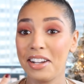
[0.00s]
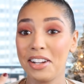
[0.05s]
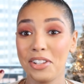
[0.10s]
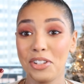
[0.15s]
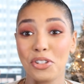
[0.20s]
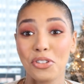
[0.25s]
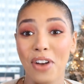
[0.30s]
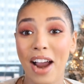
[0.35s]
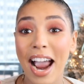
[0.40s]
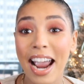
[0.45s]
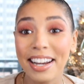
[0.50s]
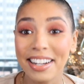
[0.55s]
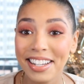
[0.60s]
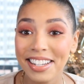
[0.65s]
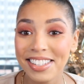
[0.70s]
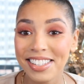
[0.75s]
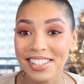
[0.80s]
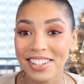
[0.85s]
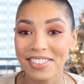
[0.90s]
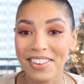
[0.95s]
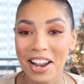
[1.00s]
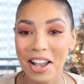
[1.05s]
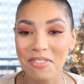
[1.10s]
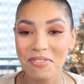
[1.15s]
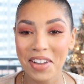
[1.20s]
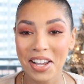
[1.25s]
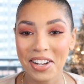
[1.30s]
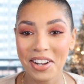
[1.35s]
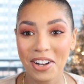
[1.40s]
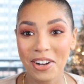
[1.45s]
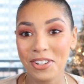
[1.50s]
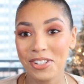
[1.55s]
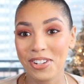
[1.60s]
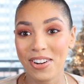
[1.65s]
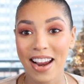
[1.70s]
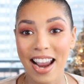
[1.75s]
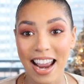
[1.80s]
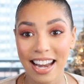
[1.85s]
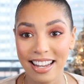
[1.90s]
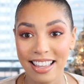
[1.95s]
dryness around my nose or
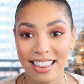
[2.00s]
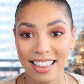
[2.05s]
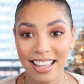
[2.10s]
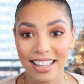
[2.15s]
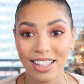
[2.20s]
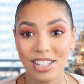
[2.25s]
anything.